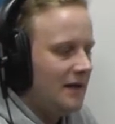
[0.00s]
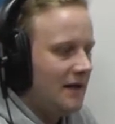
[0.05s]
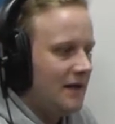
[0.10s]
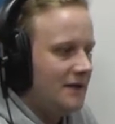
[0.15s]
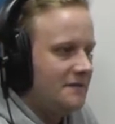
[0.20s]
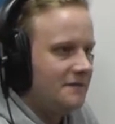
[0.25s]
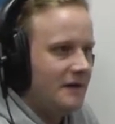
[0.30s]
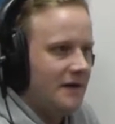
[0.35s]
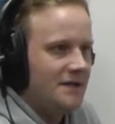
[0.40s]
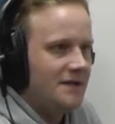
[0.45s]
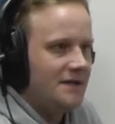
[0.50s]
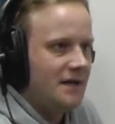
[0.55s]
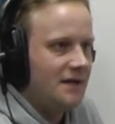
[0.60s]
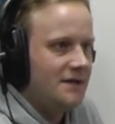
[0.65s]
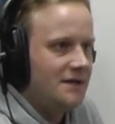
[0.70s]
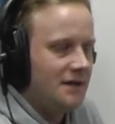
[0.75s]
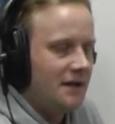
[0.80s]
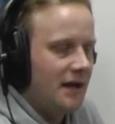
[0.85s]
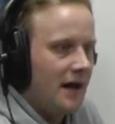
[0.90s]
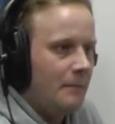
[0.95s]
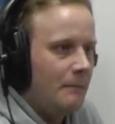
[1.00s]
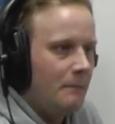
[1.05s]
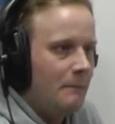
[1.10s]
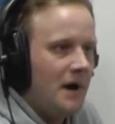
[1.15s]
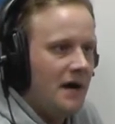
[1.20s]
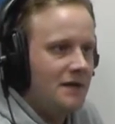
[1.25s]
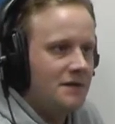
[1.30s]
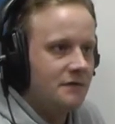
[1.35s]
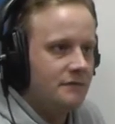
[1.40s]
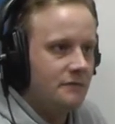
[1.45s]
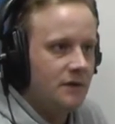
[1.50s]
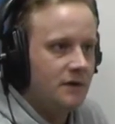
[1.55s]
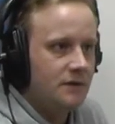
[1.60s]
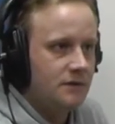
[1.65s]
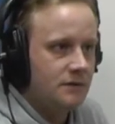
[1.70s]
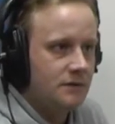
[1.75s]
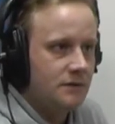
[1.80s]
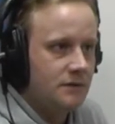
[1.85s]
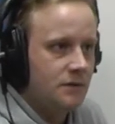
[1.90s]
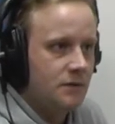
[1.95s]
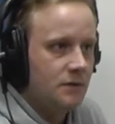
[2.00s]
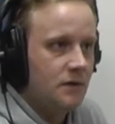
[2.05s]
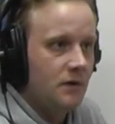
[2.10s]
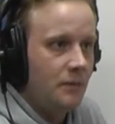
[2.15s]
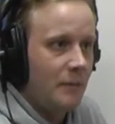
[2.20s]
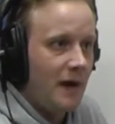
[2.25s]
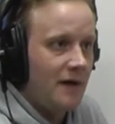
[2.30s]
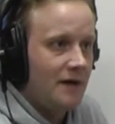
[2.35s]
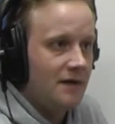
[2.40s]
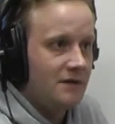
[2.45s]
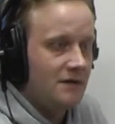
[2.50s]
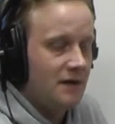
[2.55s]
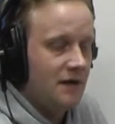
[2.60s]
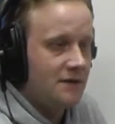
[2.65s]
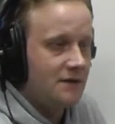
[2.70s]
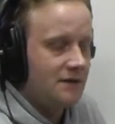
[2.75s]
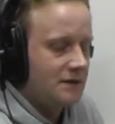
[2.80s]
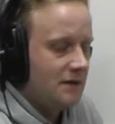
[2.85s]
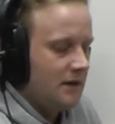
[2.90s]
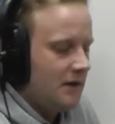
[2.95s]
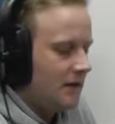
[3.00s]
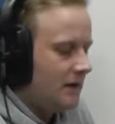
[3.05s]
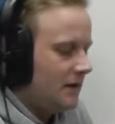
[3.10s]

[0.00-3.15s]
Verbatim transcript: is fantastic and massive well done to all the Bacchus, lads.